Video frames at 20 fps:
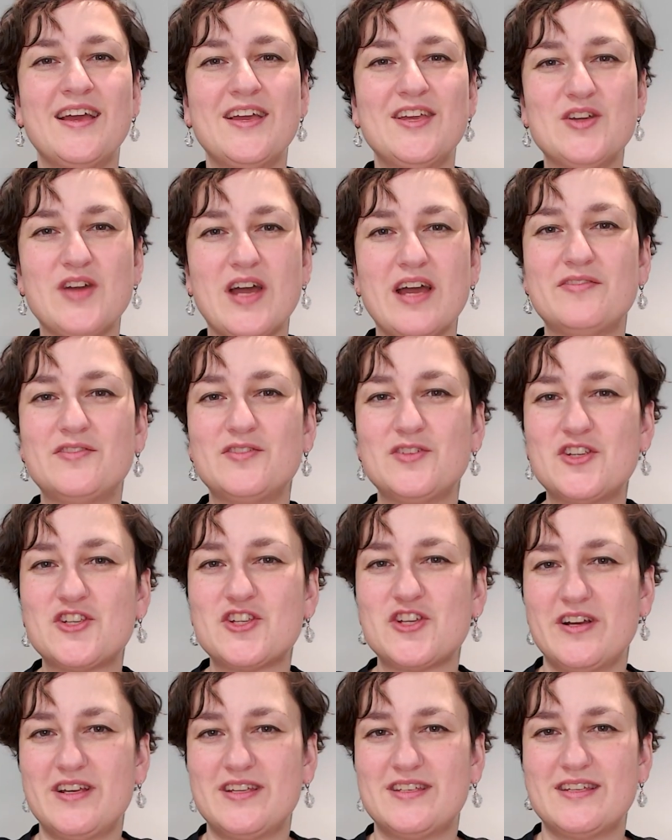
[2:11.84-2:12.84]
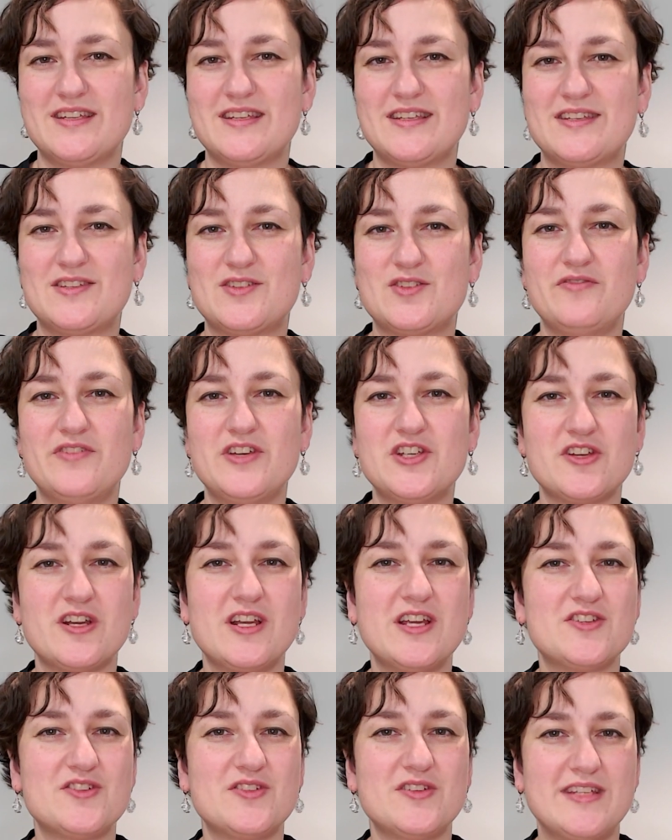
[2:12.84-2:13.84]
You have two choices to
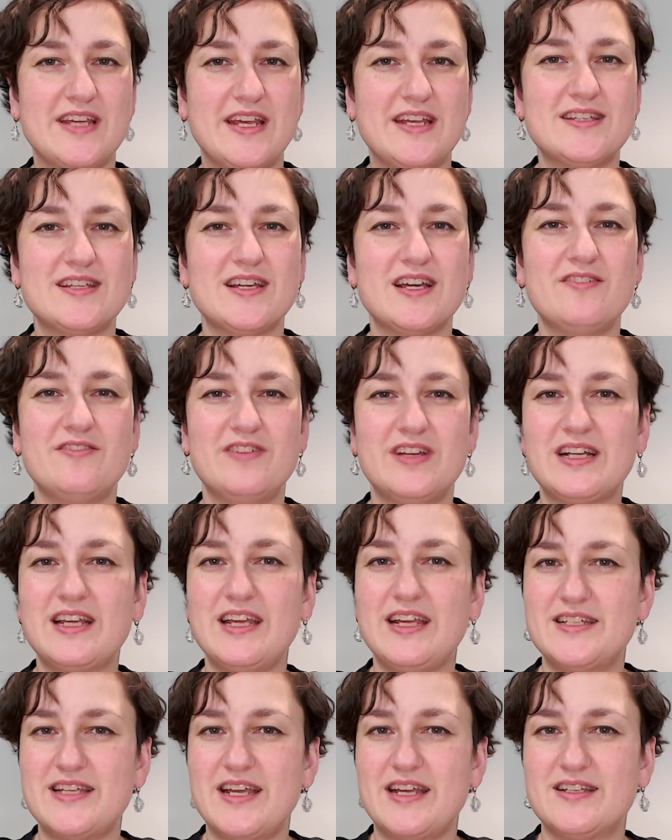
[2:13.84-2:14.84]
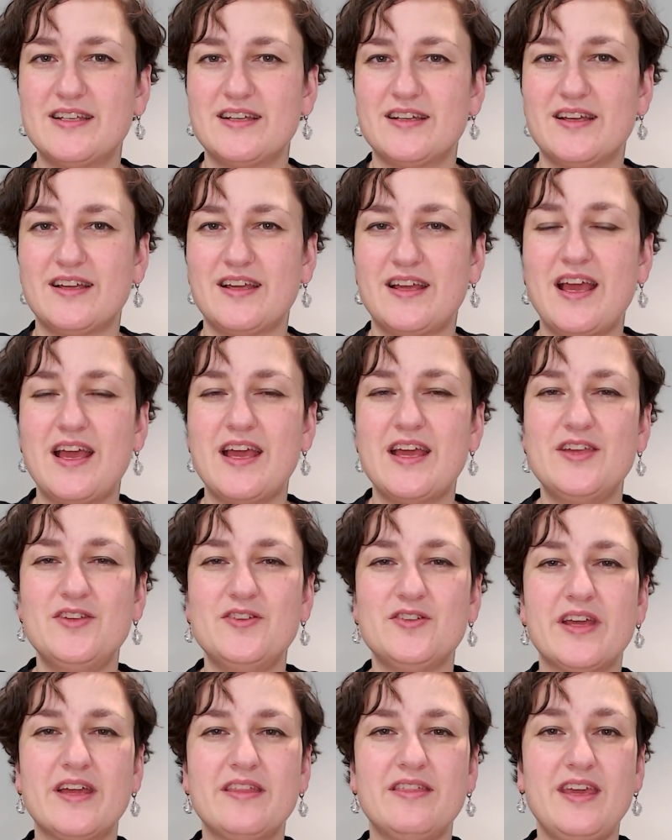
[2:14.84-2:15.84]
visualize your data with ClicData.
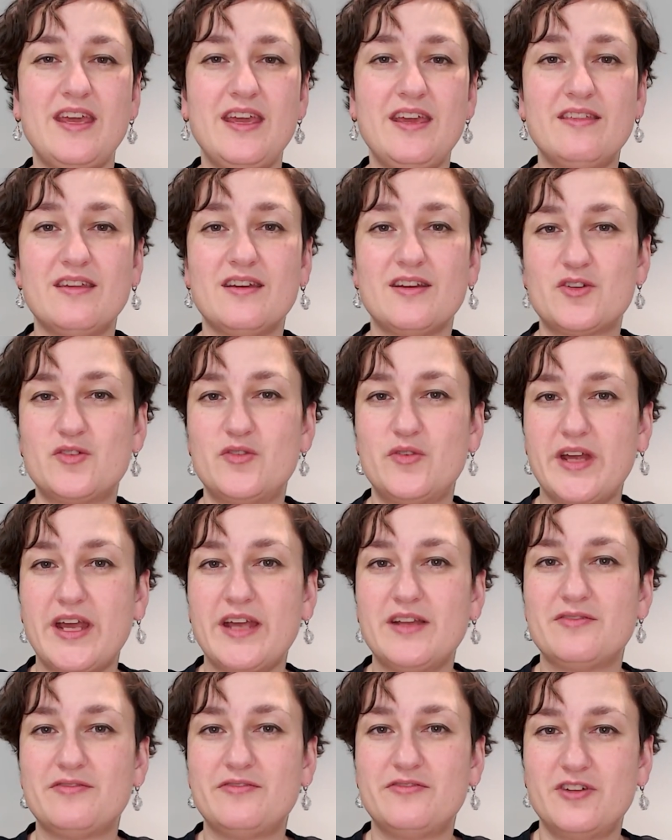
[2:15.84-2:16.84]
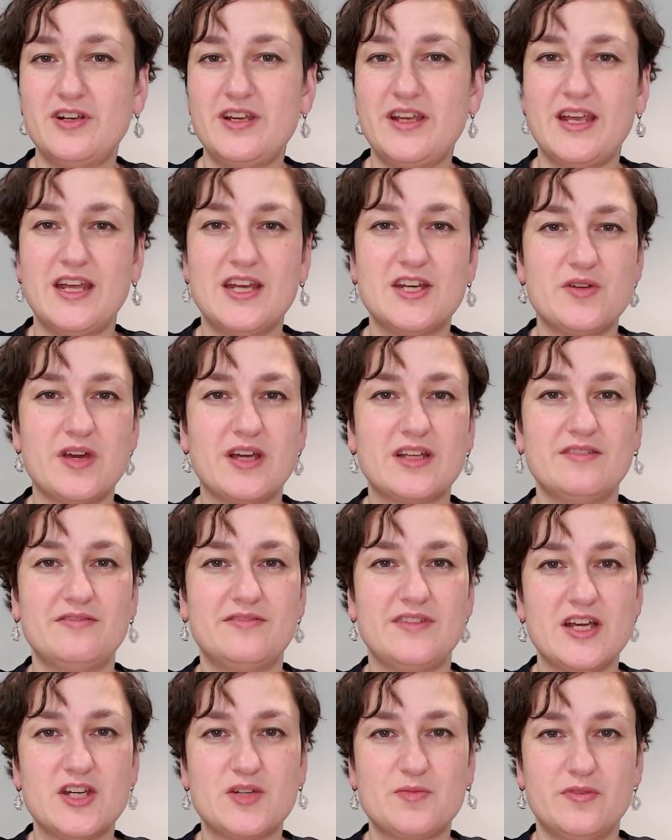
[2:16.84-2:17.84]
You can either create fully interactive
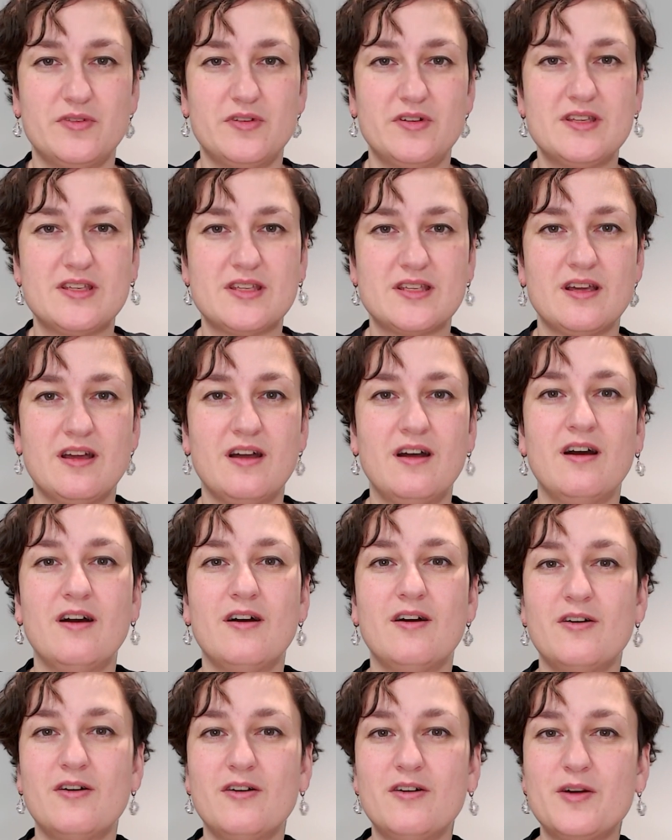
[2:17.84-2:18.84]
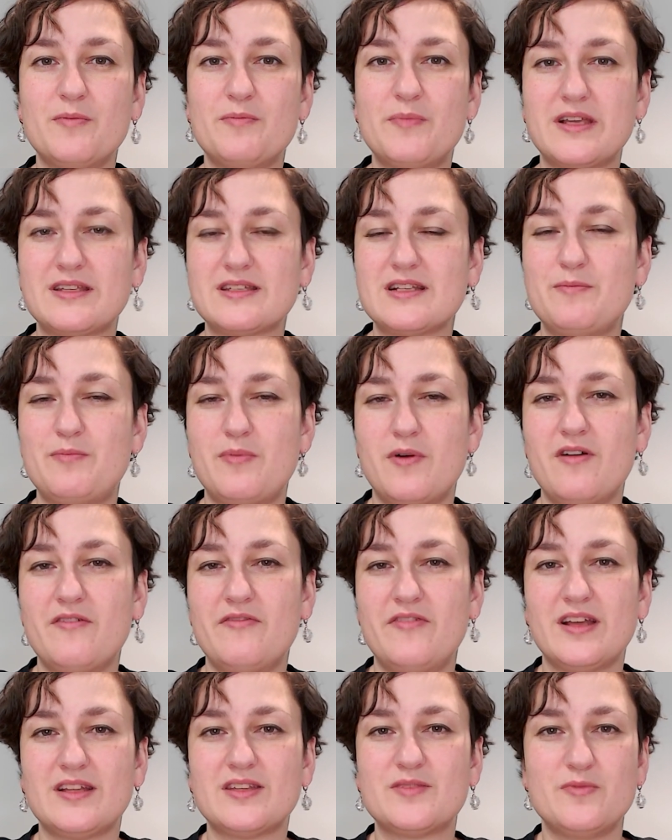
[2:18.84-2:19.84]
dashboards or
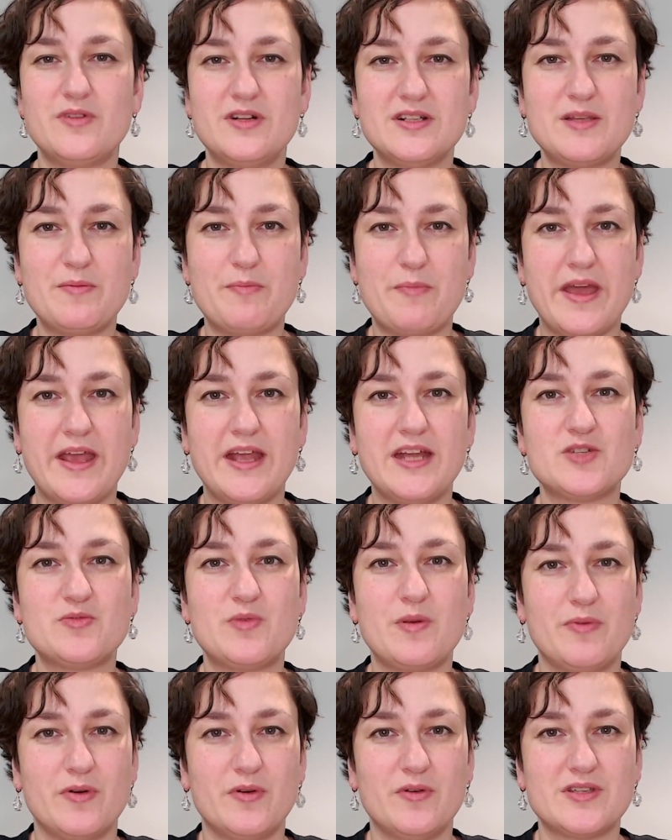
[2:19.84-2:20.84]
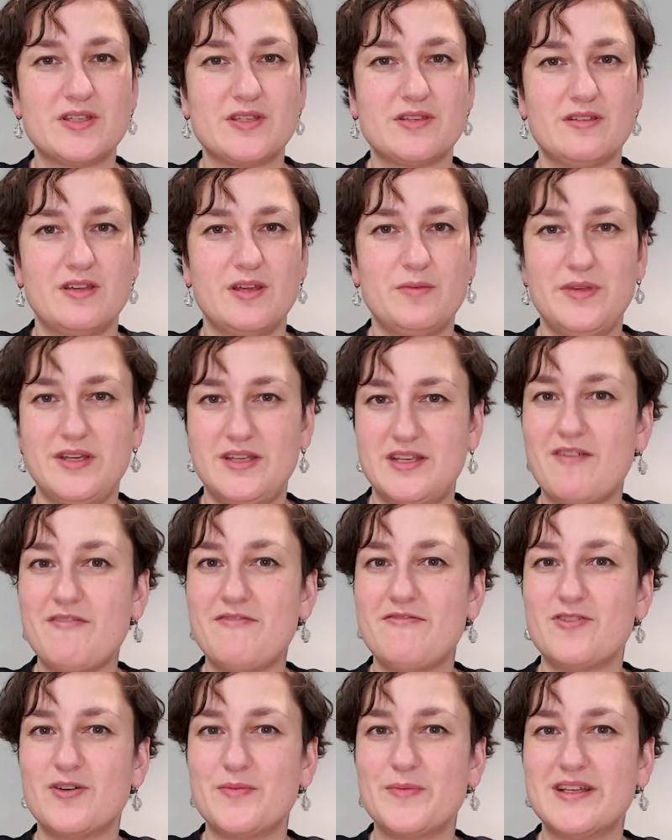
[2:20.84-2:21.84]
pixel-perfect multi-page reports in PDF
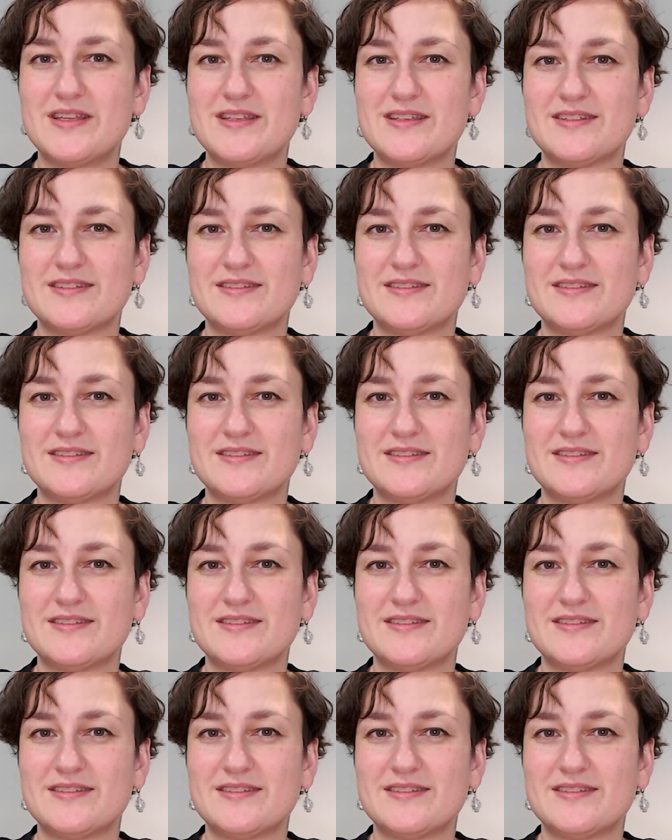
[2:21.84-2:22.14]
format.